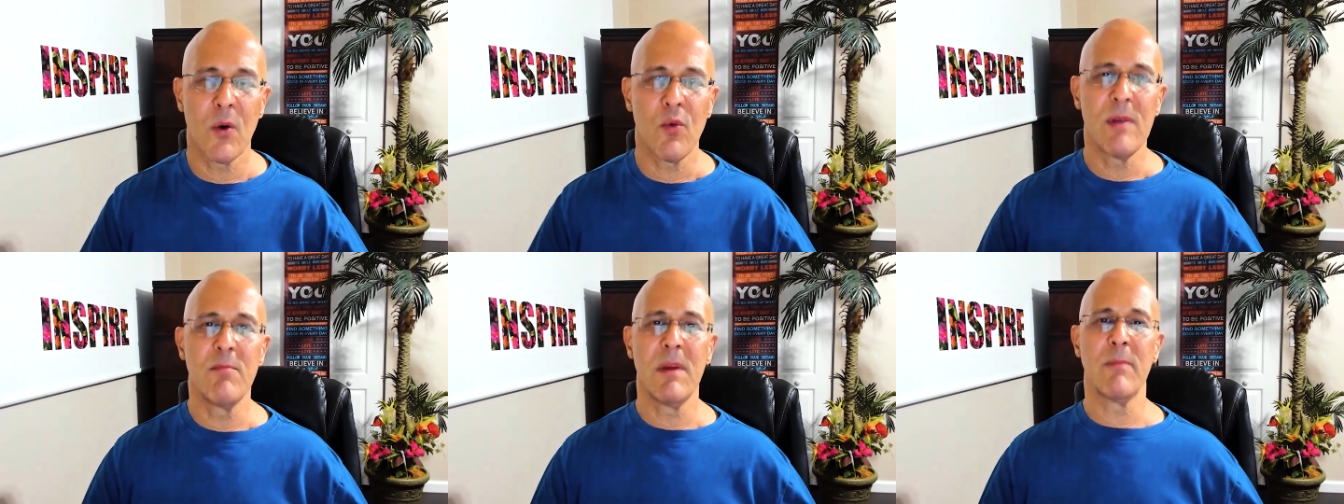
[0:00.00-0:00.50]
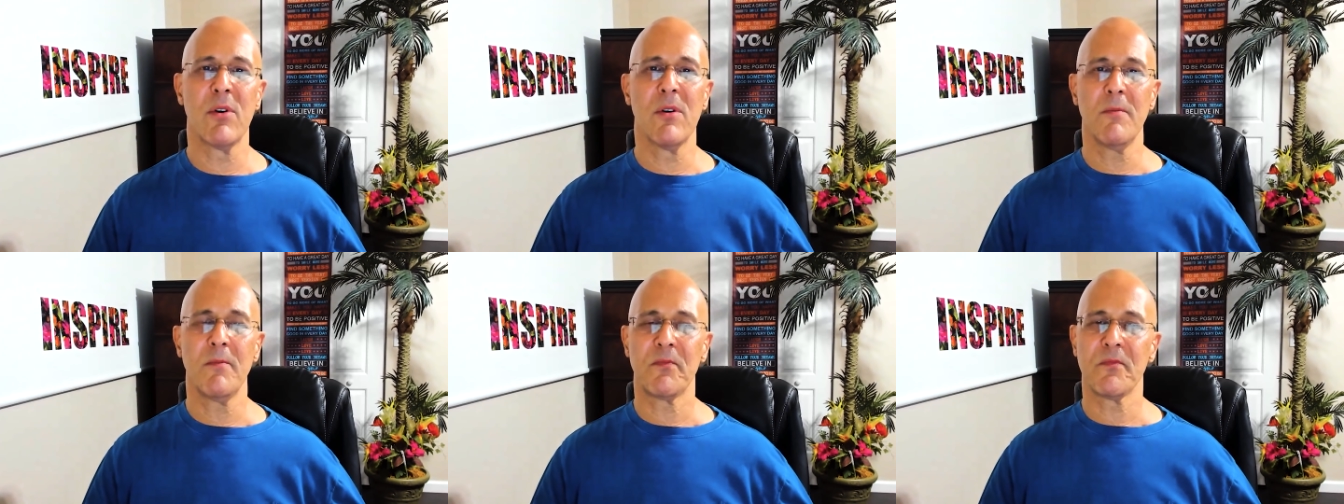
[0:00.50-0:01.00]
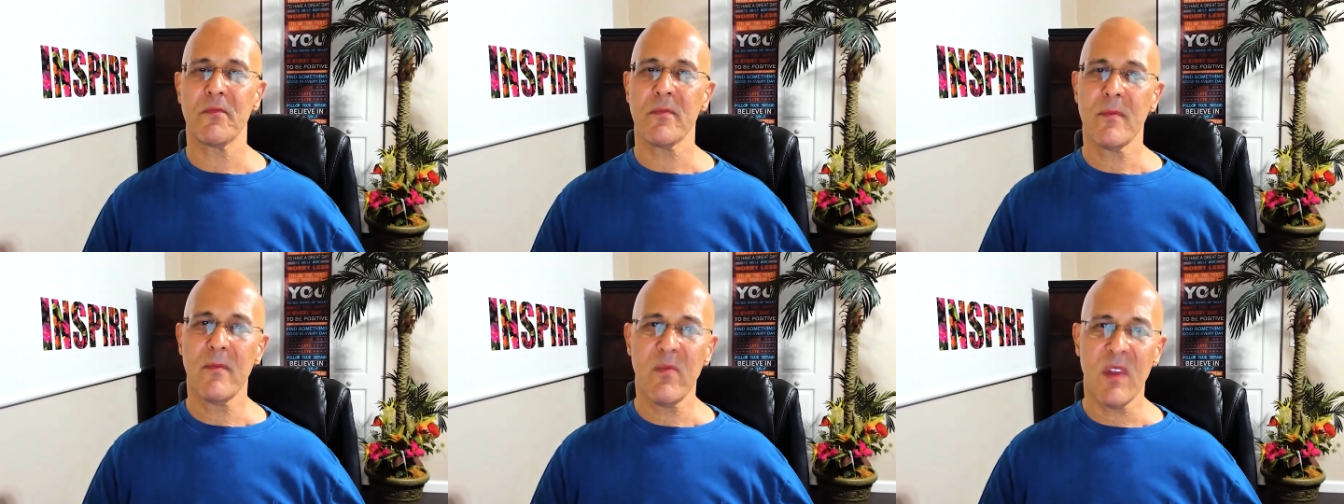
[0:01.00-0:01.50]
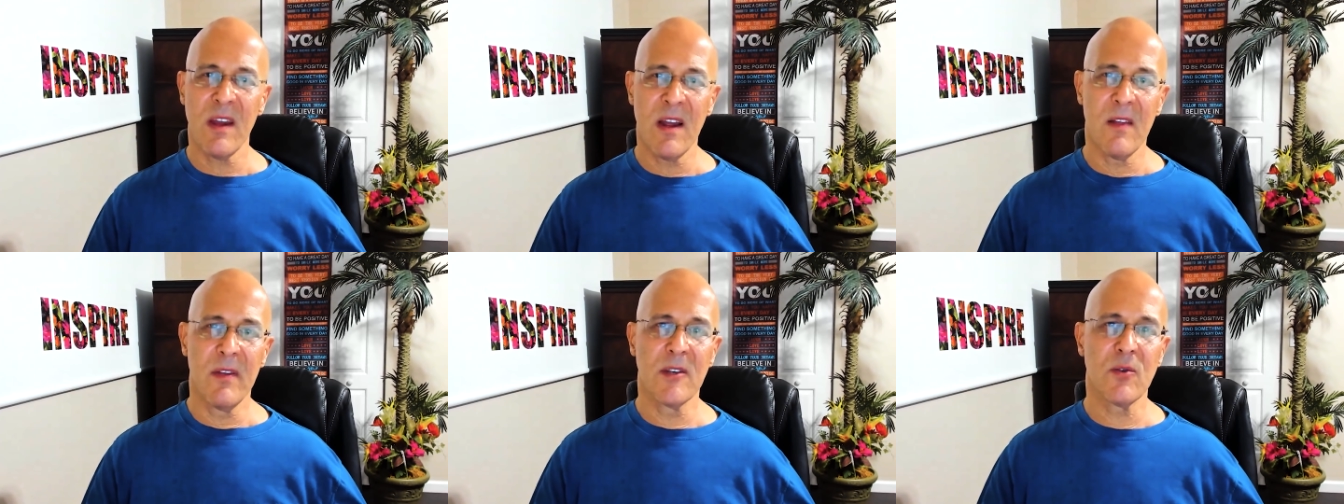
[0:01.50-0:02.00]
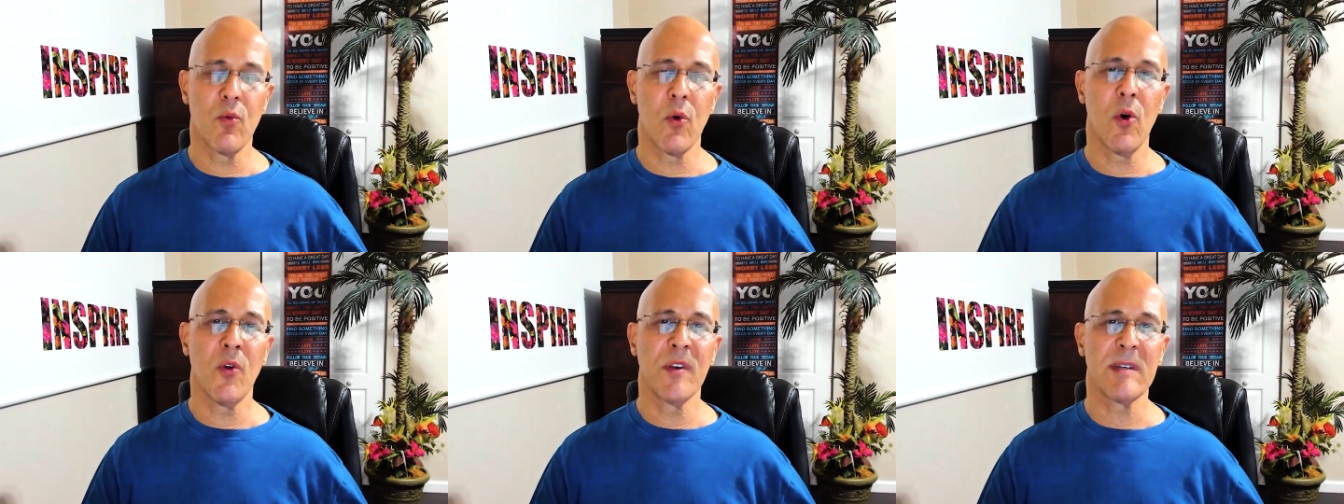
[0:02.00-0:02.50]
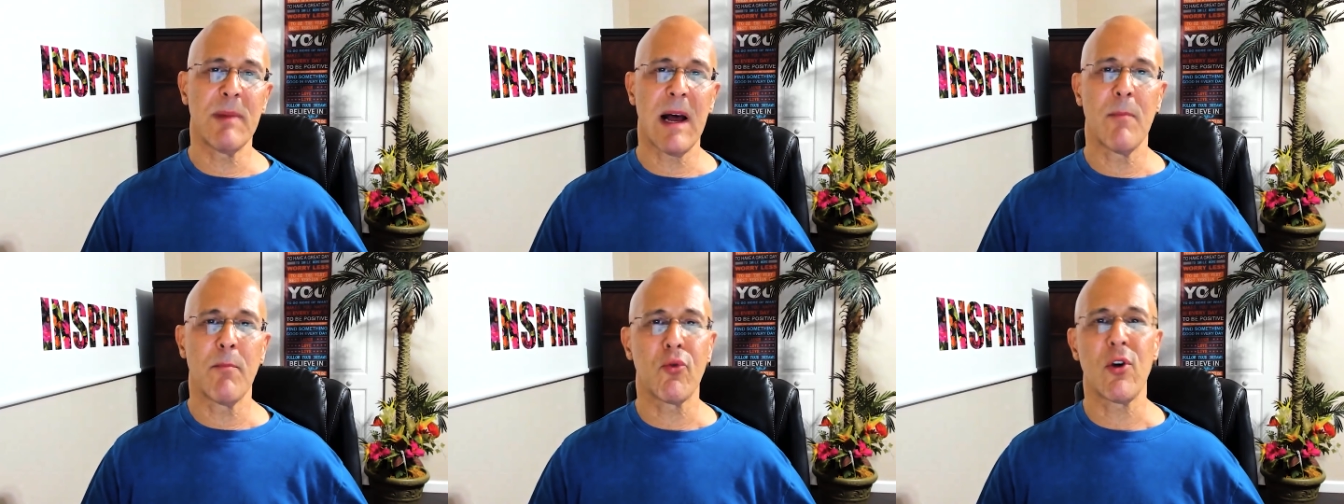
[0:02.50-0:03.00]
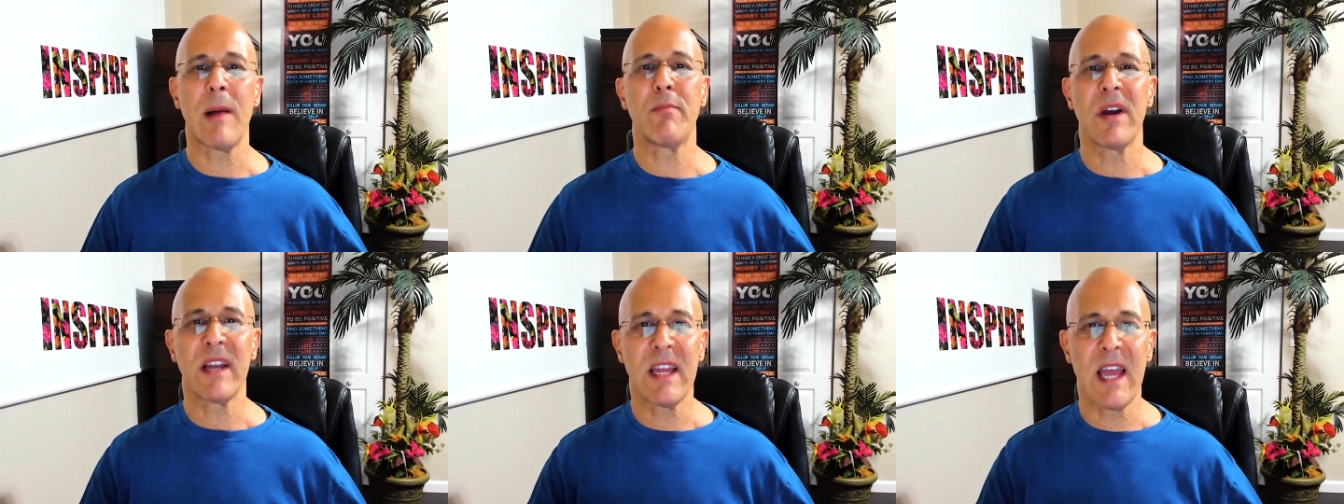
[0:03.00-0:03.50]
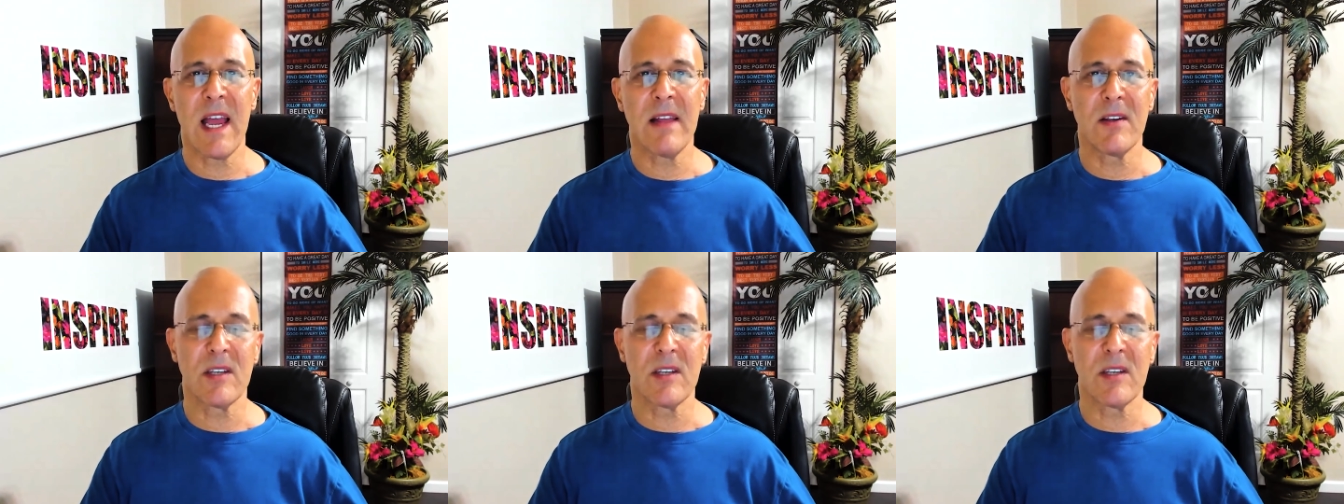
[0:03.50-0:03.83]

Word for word: Remember, this world is about propaganda.